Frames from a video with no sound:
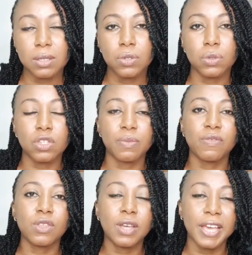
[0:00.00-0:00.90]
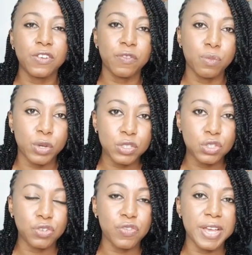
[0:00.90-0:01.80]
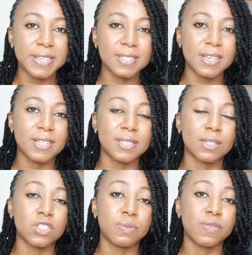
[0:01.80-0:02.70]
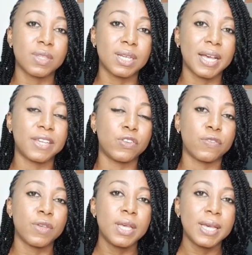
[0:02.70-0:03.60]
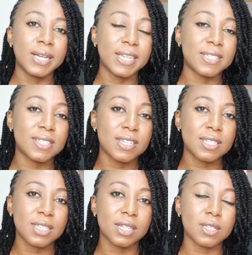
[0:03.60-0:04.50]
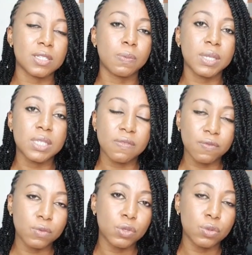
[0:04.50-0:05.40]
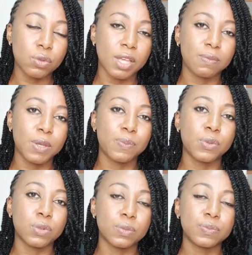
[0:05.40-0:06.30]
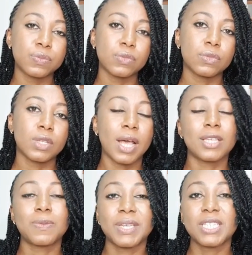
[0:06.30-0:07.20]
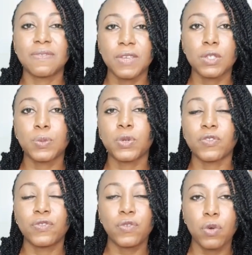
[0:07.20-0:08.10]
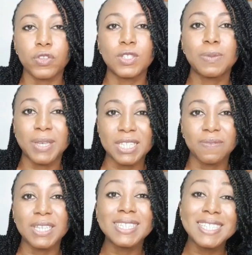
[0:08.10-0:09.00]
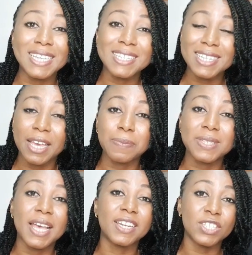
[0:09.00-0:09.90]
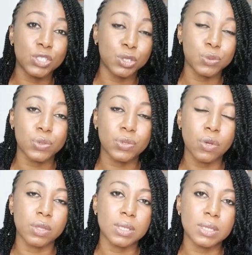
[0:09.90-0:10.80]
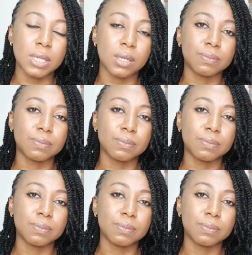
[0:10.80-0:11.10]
So some of the kind of moisturizers and some of the kind of cleansers that are specific, that people are specifics for specific skin types and issues on the skin.